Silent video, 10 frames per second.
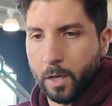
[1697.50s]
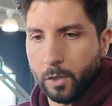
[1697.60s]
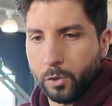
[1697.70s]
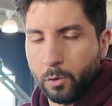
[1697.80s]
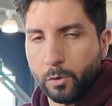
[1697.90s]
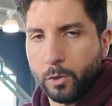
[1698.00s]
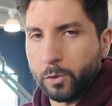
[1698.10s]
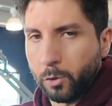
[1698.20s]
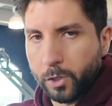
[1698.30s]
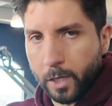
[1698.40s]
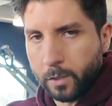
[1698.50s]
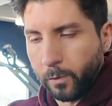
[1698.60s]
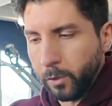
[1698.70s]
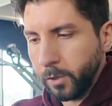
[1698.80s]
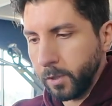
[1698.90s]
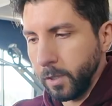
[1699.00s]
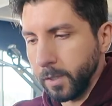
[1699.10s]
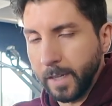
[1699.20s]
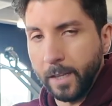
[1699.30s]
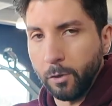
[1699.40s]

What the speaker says: shoulders or chest first. So again,